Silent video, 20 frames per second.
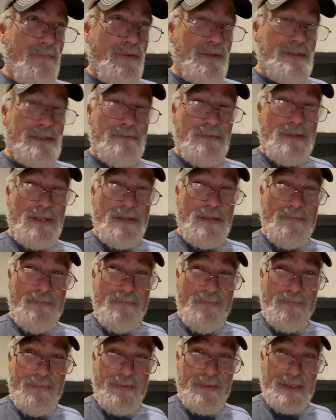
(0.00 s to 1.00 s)
first of all,
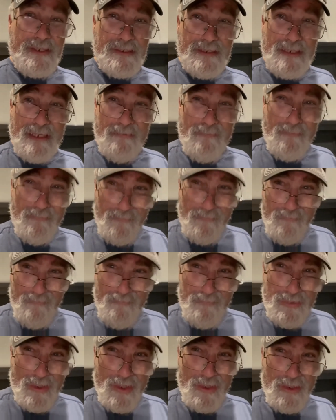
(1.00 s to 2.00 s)
just like
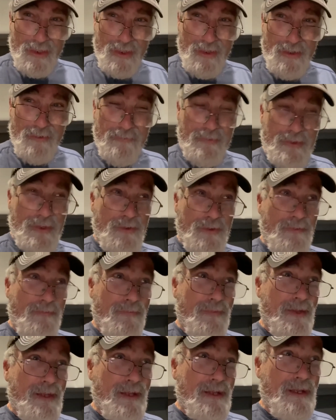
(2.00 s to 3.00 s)
talking on the phone,
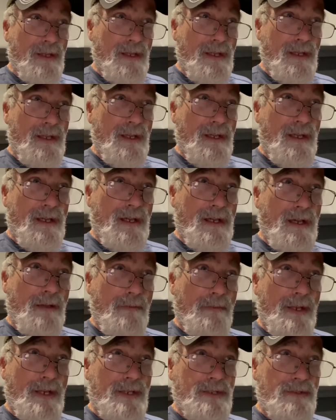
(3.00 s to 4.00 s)
I'm
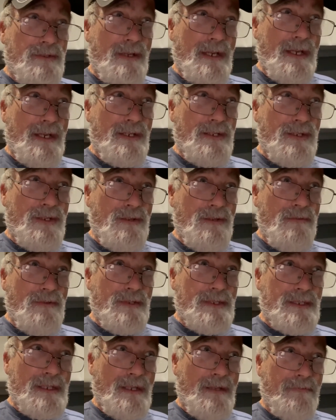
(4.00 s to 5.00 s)
going to try to do
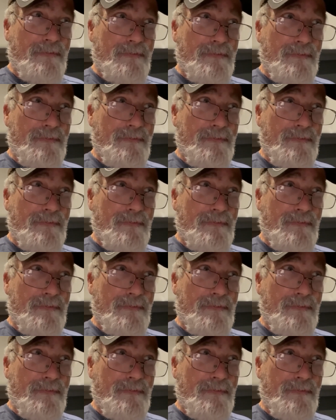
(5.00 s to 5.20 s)
stuff